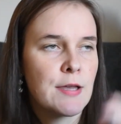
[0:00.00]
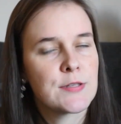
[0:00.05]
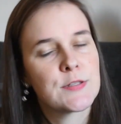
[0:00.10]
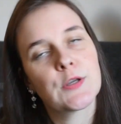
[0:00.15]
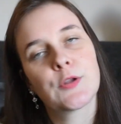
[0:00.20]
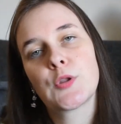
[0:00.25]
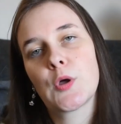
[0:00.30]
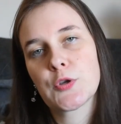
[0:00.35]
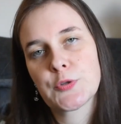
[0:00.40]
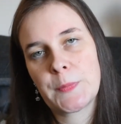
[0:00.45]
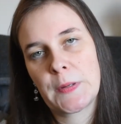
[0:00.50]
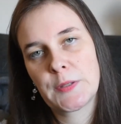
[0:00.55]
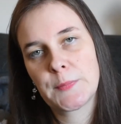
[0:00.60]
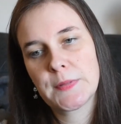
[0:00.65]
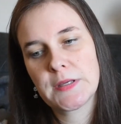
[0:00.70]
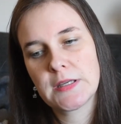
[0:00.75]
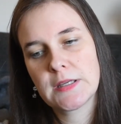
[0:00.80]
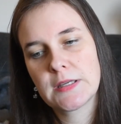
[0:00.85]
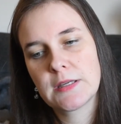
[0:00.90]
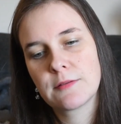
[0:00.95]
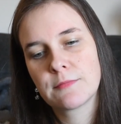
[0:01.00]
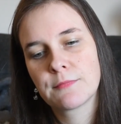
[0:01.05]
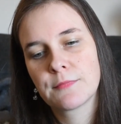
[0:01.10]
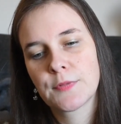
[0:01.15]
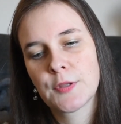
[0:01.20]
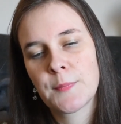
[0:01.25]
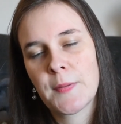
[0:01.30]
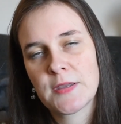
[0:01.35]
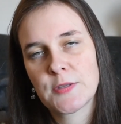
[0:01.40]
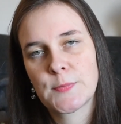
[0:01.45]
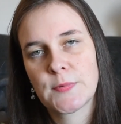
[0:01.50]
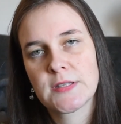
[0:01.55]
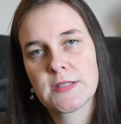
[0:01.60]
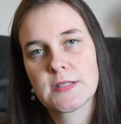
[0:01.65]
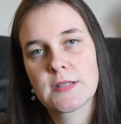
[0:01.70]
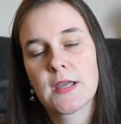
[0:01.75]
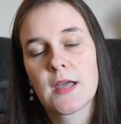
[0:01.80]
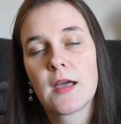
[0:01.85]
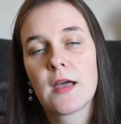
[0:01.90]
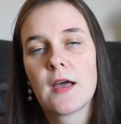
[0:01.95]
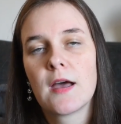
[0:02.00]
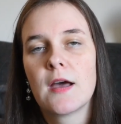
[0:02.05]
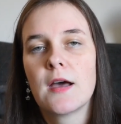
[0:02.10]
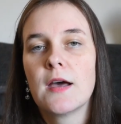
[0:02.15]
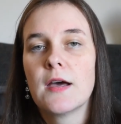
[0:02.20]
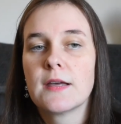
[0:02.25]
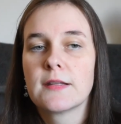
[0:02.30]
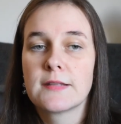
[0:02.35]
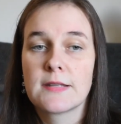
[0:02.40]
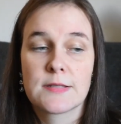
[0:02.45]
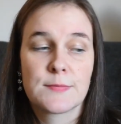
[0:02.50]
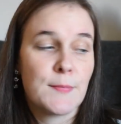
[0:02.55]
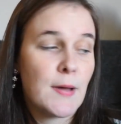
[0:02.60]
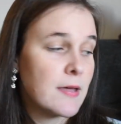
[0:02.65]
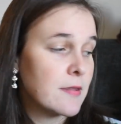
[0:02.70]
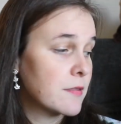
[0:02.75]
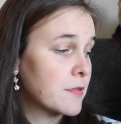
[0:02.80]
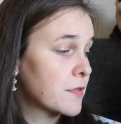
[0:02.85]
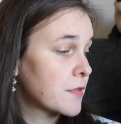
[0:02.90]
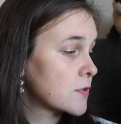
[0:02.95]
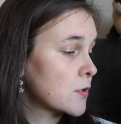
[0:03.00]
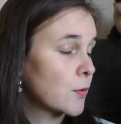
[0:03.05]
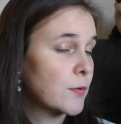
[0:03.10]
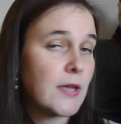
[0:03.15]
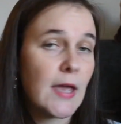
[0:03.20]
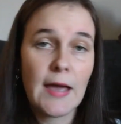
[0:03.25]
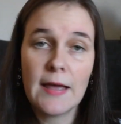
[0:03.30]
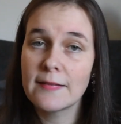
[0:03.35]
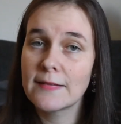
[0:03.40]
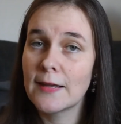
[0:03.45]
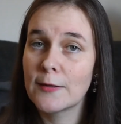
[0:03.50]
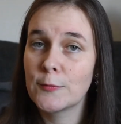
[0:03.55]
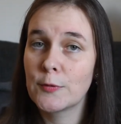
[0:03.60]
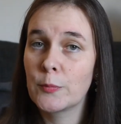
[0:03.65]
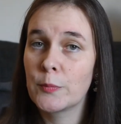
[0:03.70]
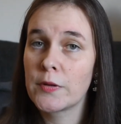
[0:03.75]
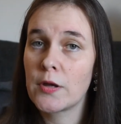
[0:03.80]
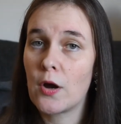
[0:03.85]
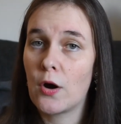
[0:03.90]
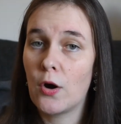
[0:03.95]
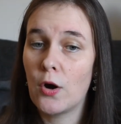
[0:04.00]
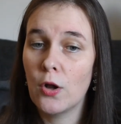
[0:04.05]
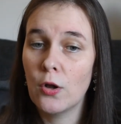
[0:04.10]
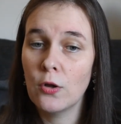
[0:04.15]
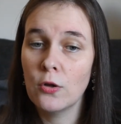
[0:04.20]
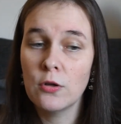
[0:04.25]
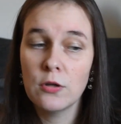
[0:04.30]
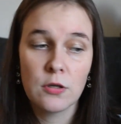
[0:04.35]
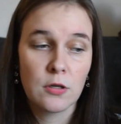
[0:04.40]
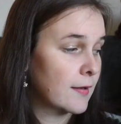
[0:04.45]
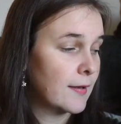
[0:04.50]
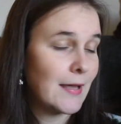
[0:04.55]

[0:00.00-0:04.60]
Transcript: So those might be the best ones this month. So yeah, that will be all.